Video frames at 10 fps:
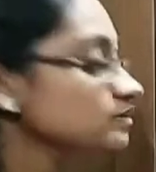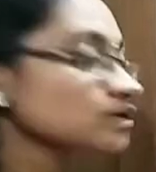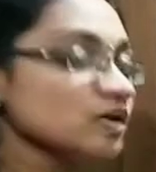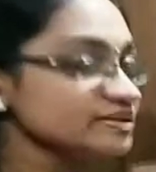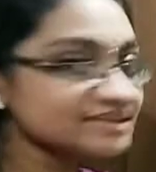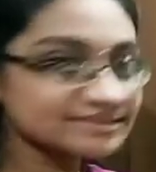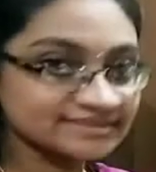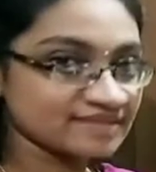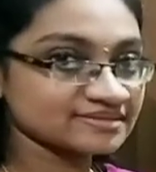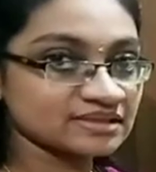not the
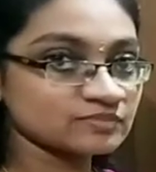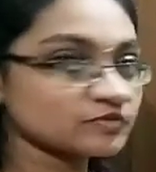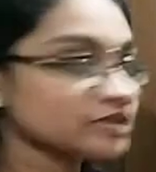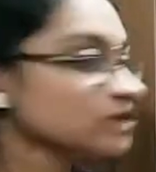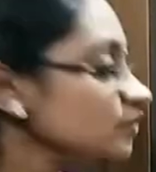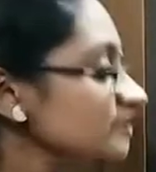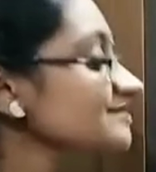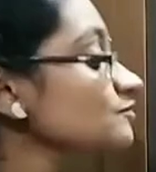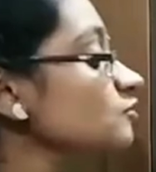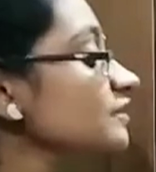stars are moving. Who is
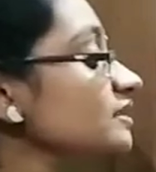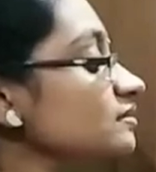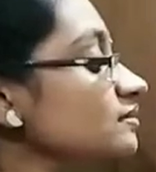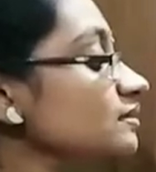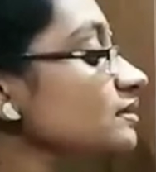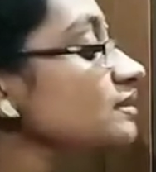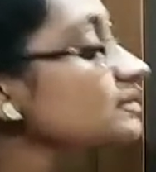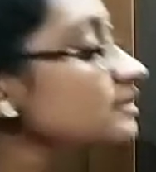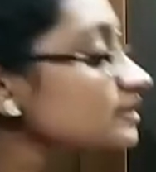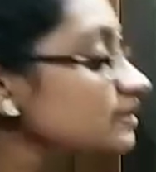moving?
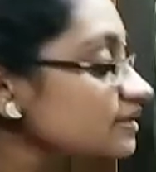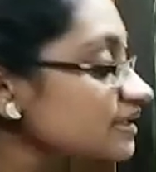The